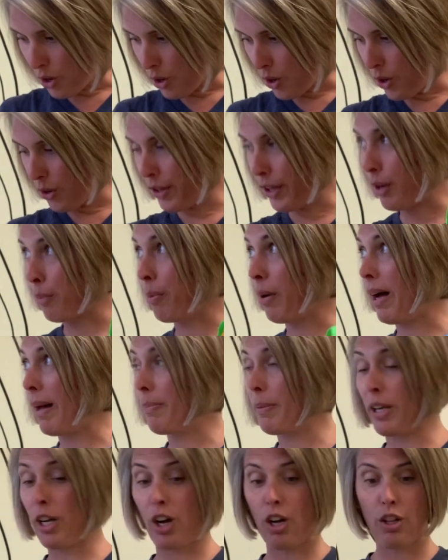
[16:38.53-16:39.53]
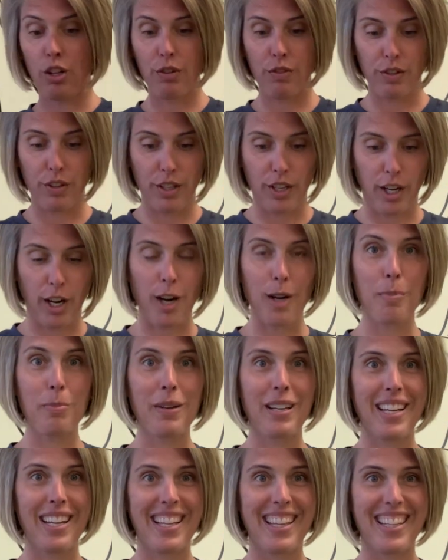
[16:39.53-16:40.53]
Oh, they're popping all over the
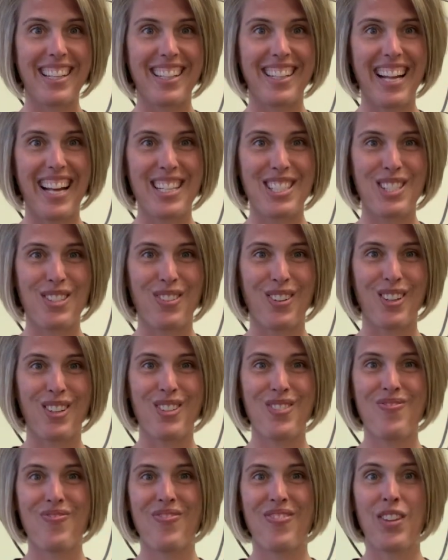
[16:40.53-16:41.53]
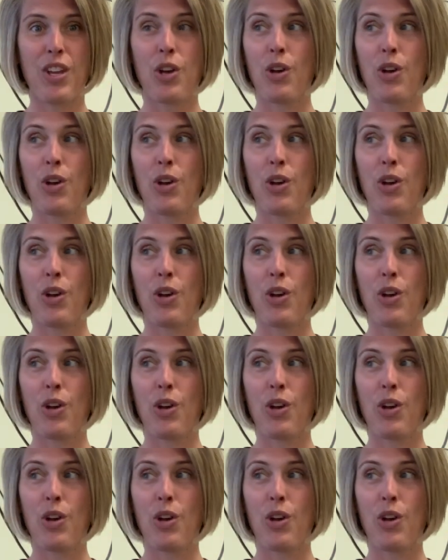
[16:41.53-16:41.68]
carpeting in the classroom.